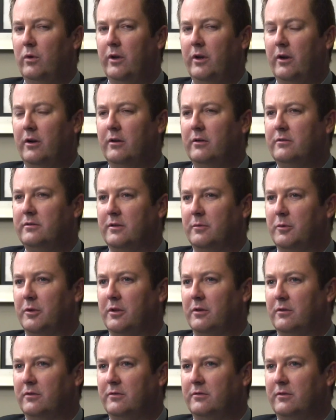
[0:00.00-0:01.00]
what are some of
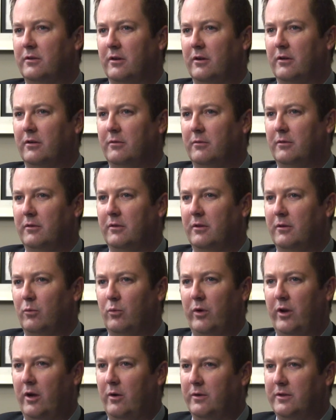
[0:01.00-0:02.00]
those? Okay.
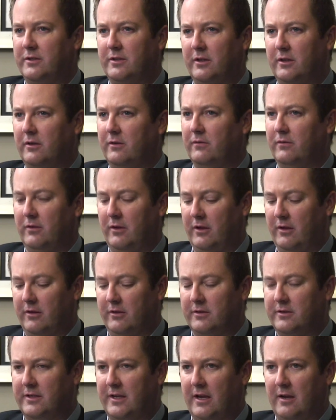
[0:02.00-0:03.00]
We always think of yeah, the
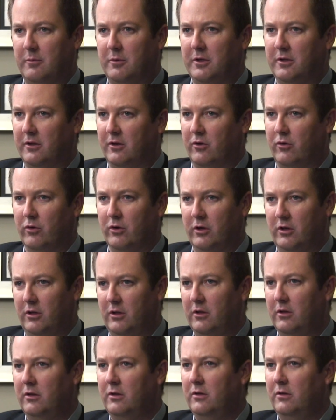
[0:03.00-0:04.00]
salmon, the
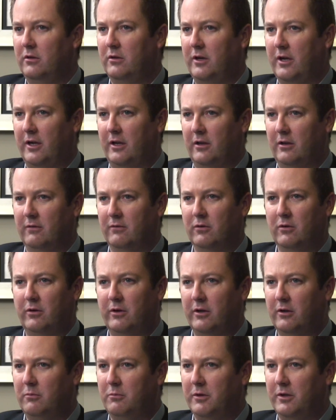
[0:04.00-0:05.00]
krill, right. cod liver
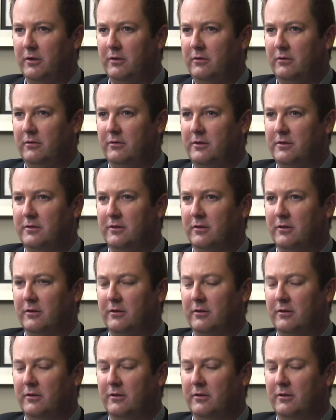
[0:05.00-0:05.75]
oil, but is there